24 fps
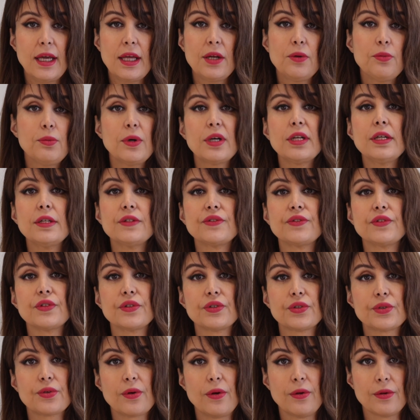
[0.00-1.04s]
And what is the
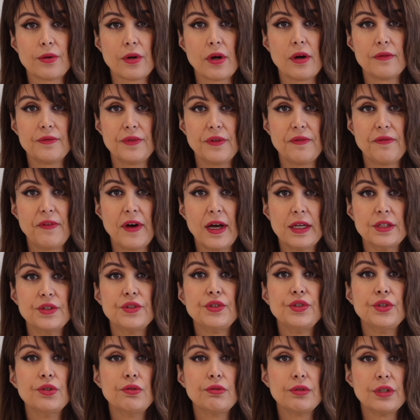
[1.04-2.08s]
stroke of
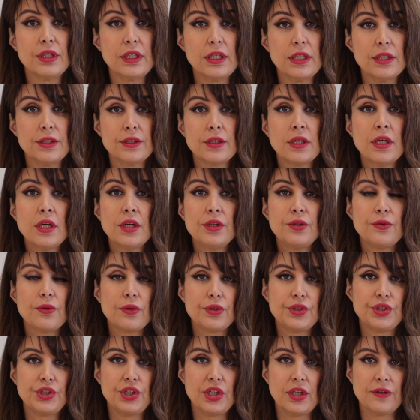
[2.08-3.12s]
device you need to
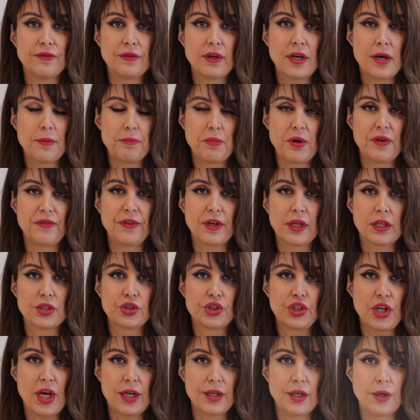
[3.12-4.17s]
achieve a perfect
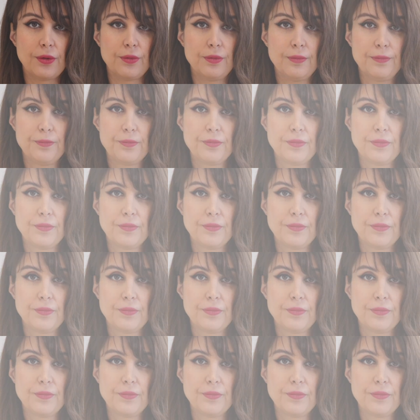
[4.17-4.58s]
shadow?